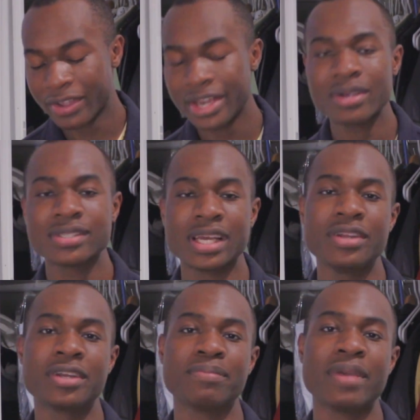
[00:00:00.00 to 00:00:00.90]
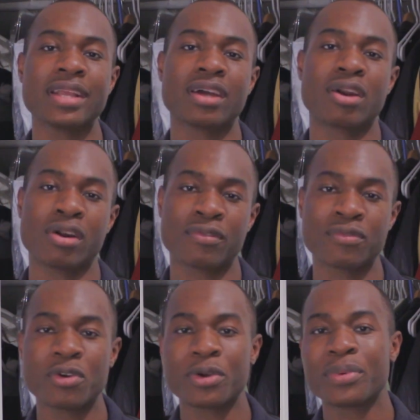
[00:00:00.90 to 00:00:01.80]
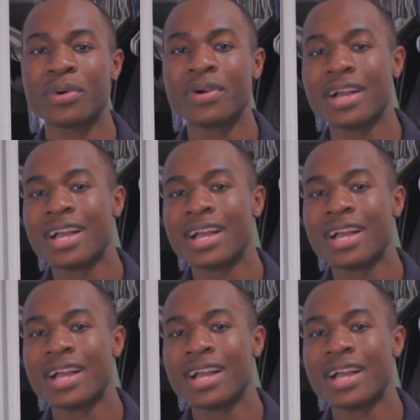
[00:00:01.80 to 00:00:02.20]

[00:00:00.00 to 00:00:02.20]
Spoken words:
videos that you can make that are affordable.